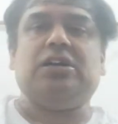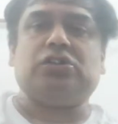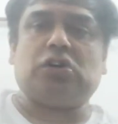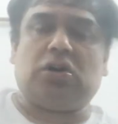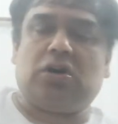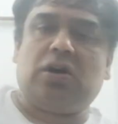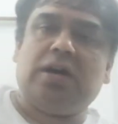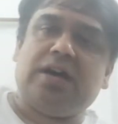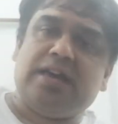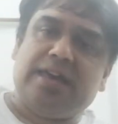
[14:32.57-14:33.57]
So,
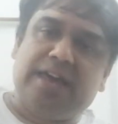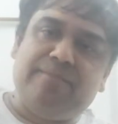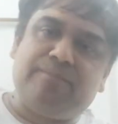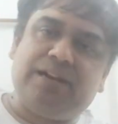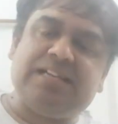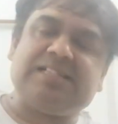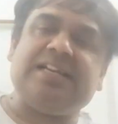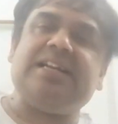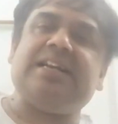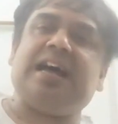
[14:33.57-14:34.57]

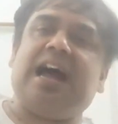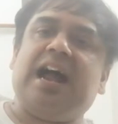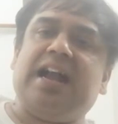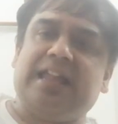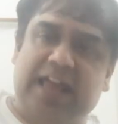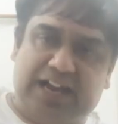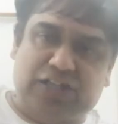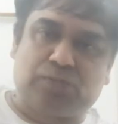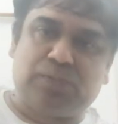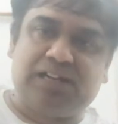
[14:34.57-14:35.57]
implicit and
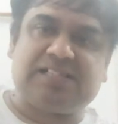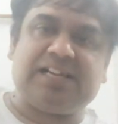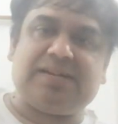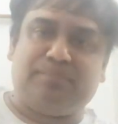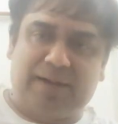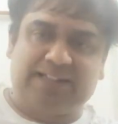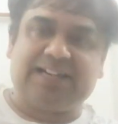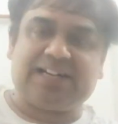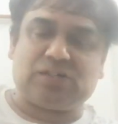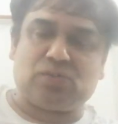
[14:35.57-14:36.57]
explicit
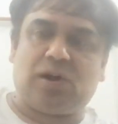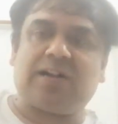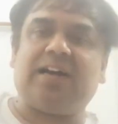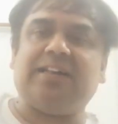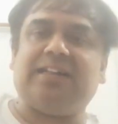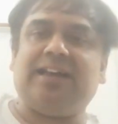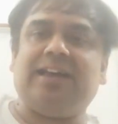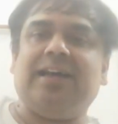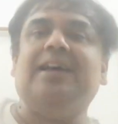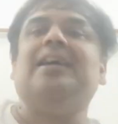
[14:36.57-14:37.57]
methods, what are
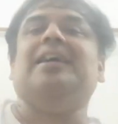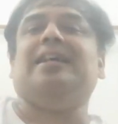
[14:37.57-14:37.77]
they?